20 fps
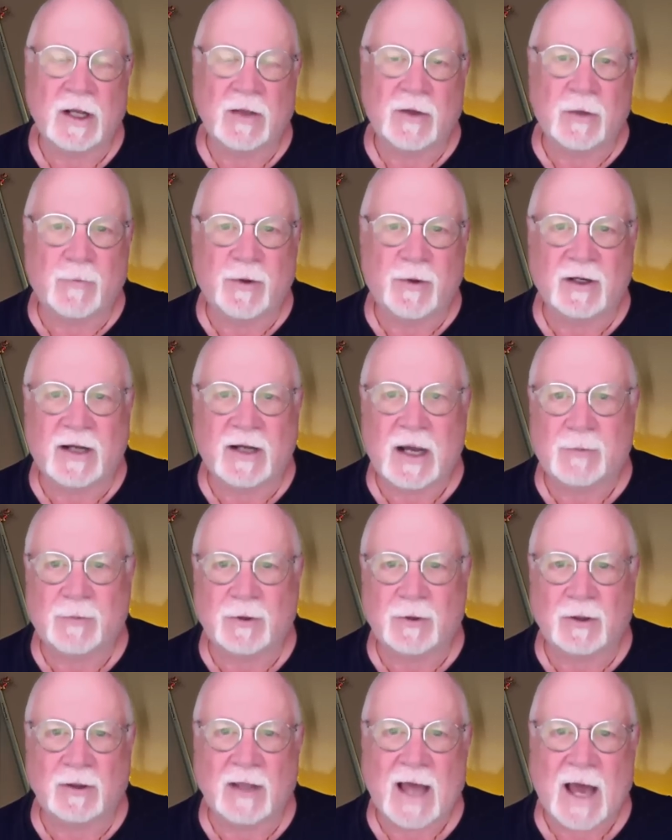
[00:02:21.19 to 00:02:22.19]
They'll put a
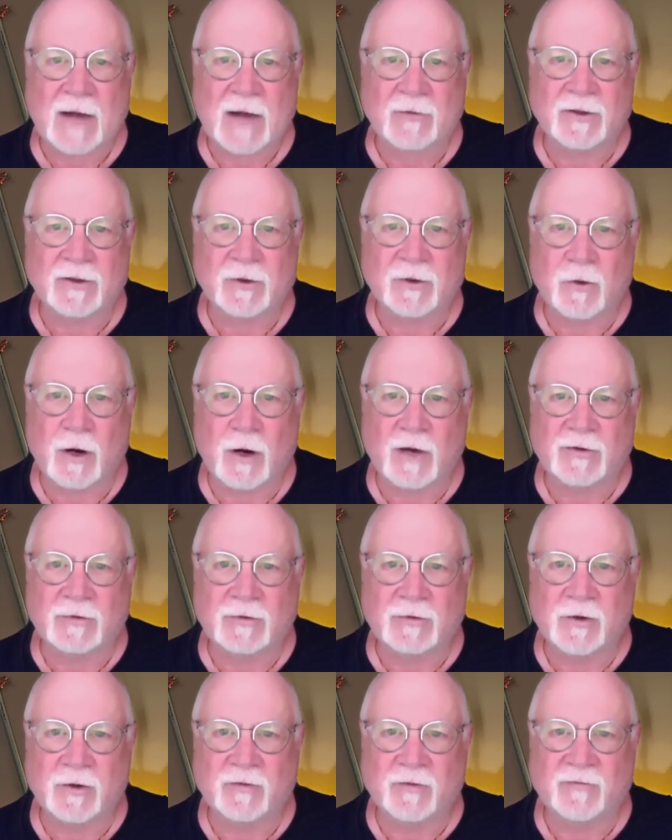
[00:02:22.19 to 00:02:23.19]
couple of ladders across
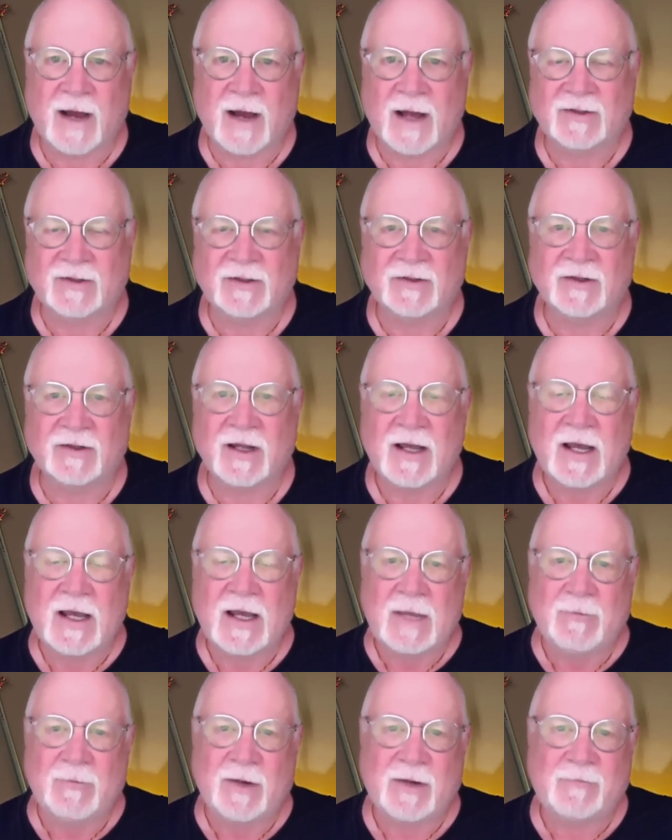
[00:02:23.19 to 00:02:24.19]
some crevasses,
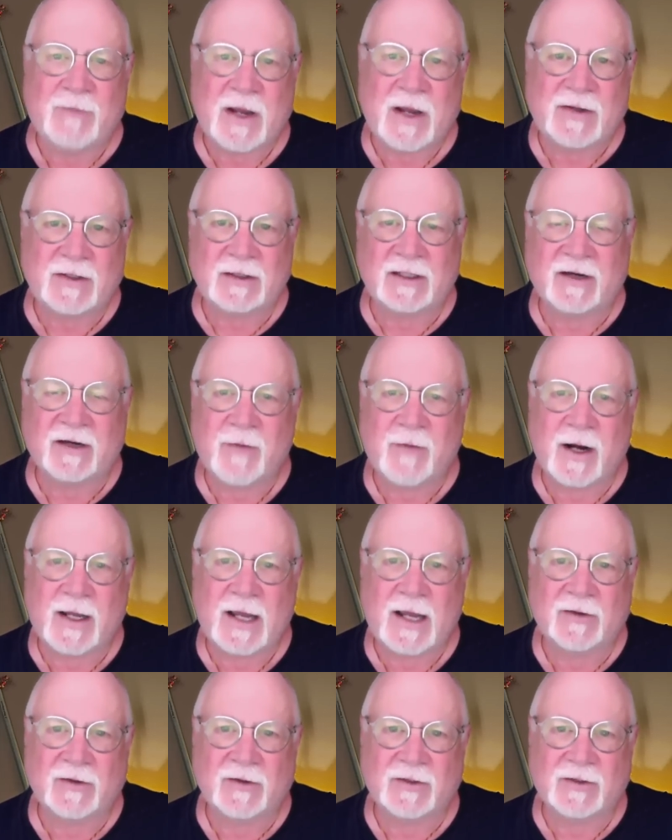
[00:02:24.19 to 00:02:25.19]
but basically
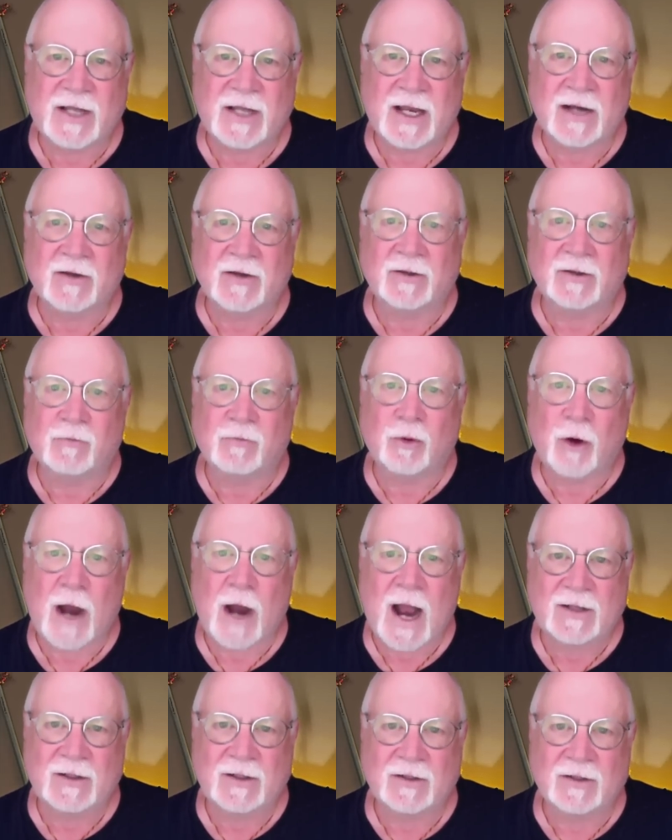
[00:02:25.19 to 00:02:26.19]
everybody has a chance to
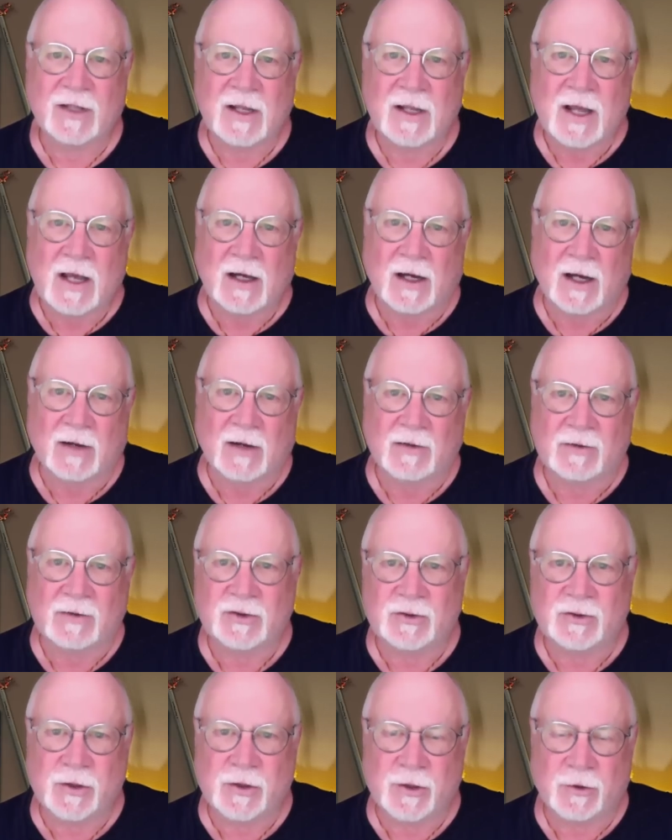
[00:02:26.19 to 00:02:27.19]
practice
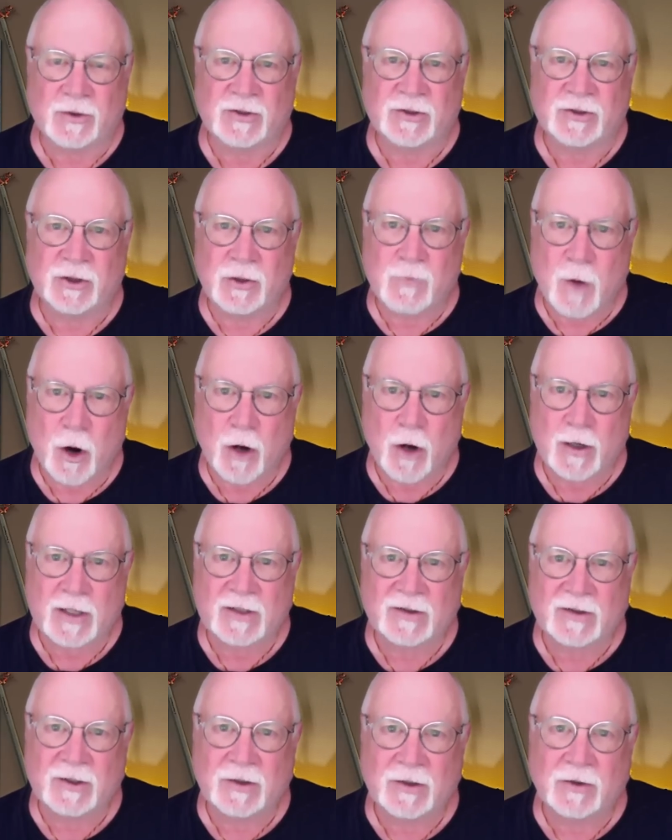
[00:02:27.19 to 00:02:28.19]
their
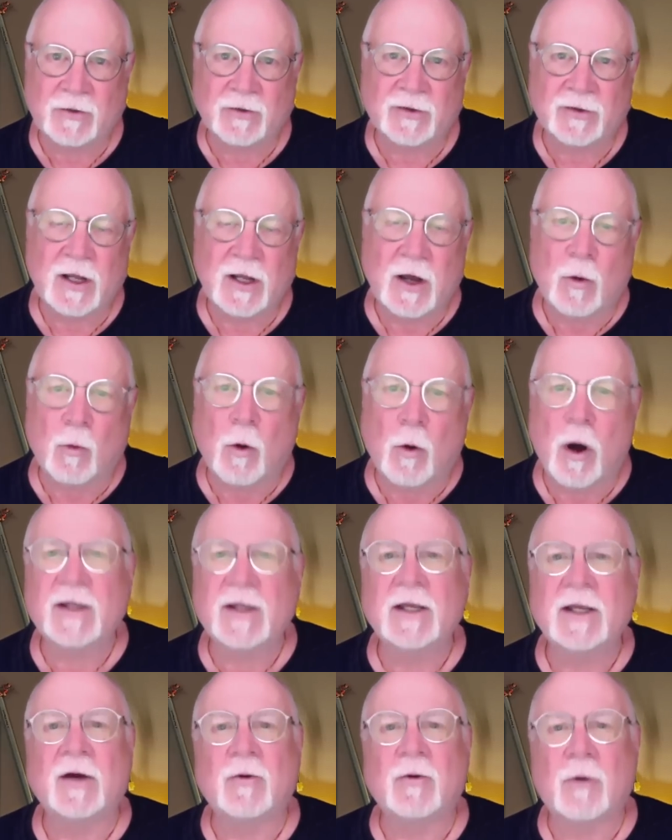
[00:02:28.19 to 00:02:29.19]
Jumaring skills,
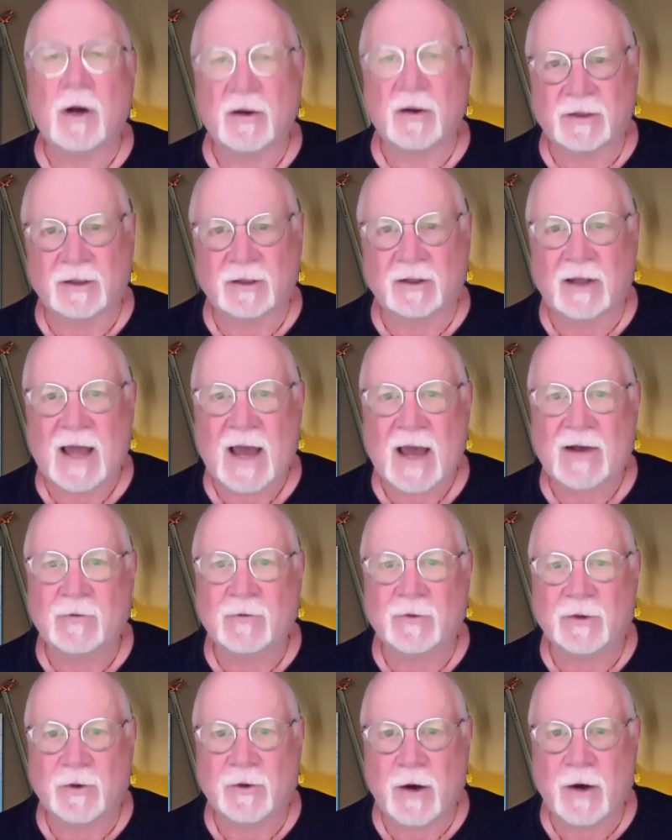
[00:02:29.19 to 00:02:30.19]
walking across a ladder
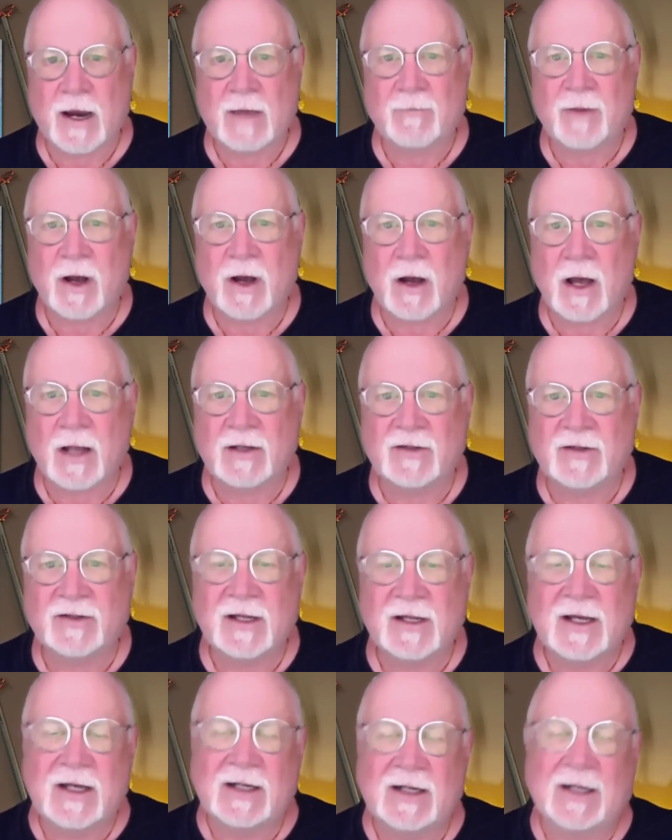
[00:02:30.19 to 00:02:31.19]
with crampons,
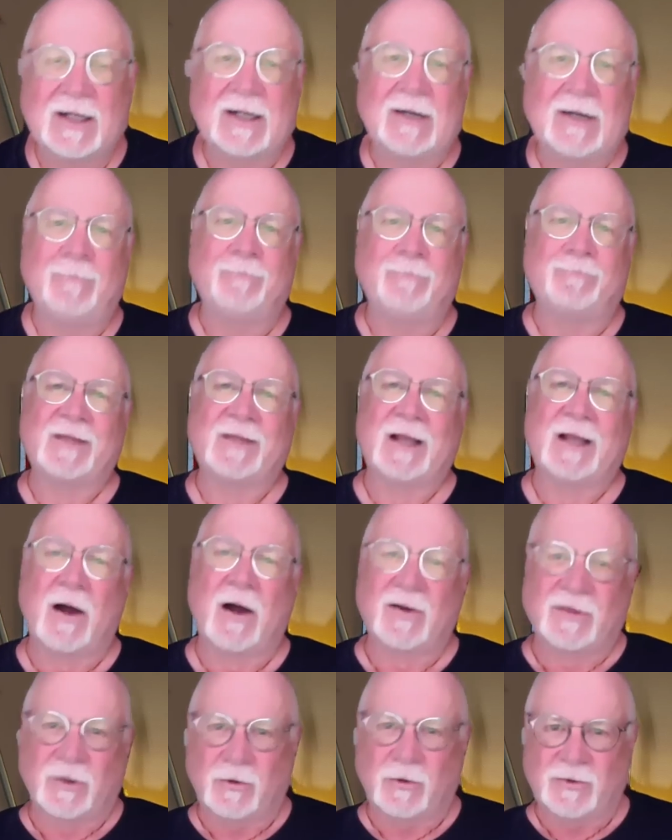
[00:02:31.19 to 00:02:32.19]

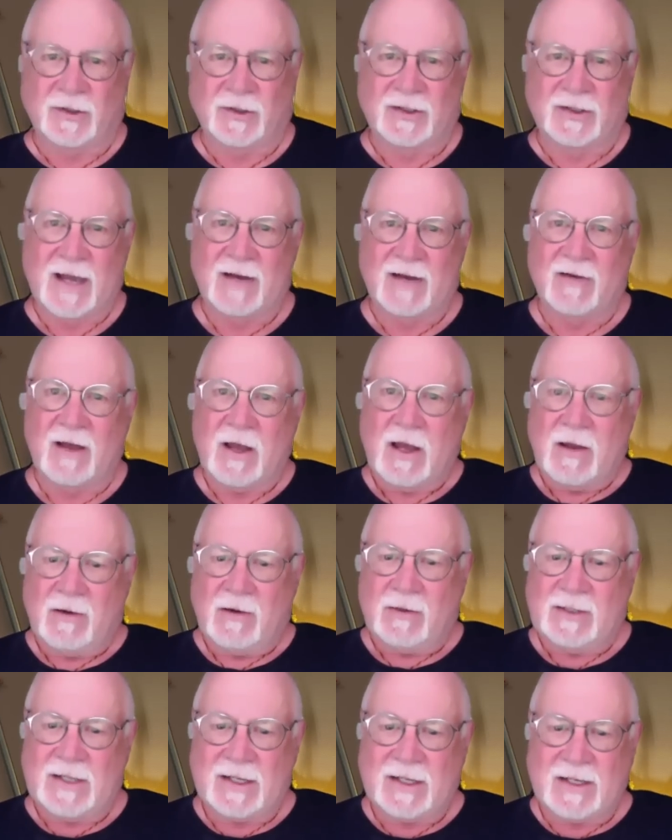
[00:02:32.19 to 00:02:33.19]
also just kind of
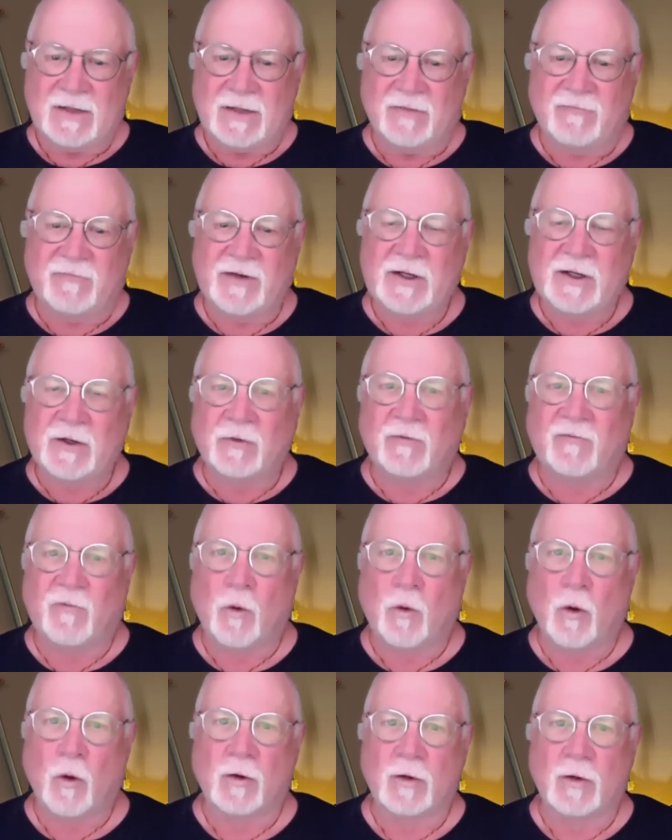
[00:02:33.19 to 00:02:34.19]
getting a feel
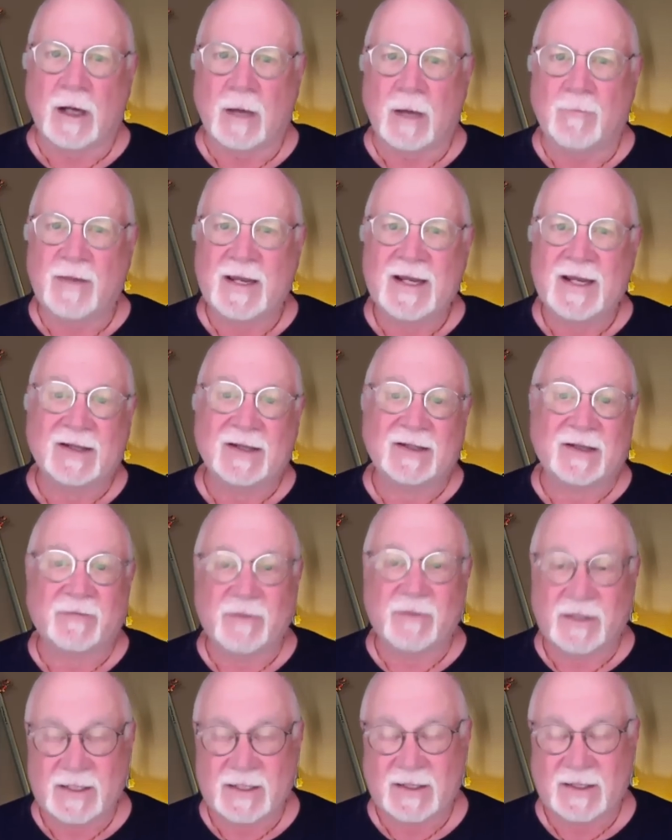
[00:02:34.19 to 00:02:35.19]
for being at
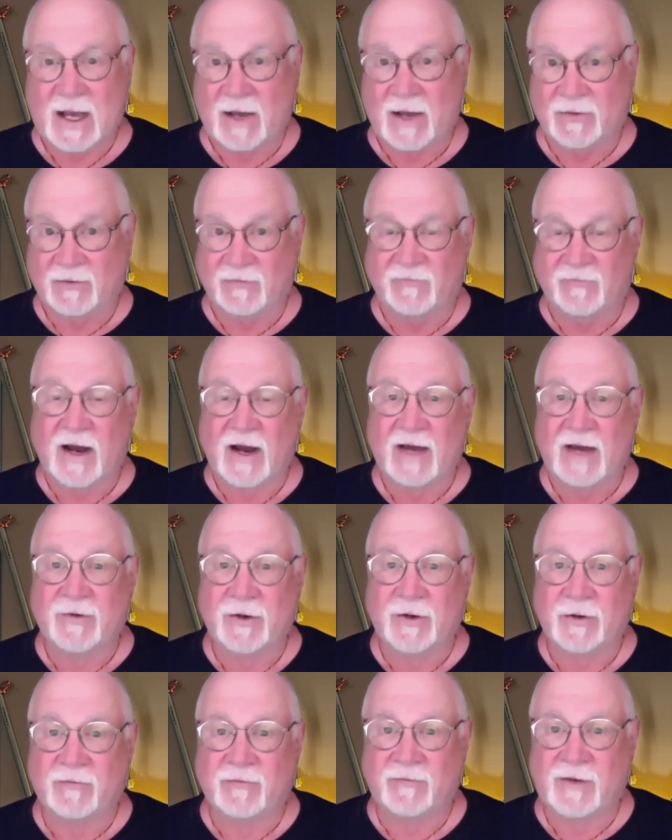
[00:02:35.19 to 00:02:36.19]

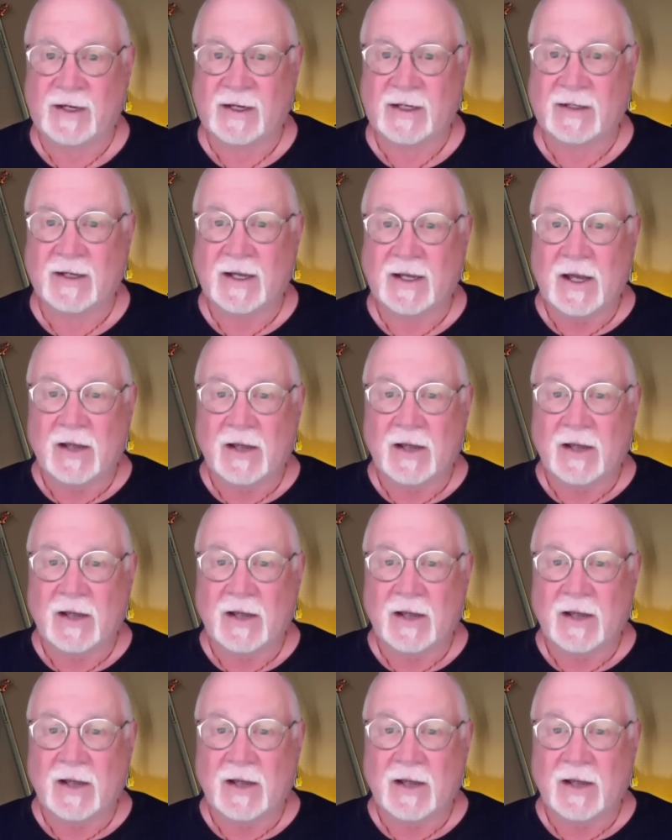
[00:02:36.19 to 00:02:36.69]
17,500 feet.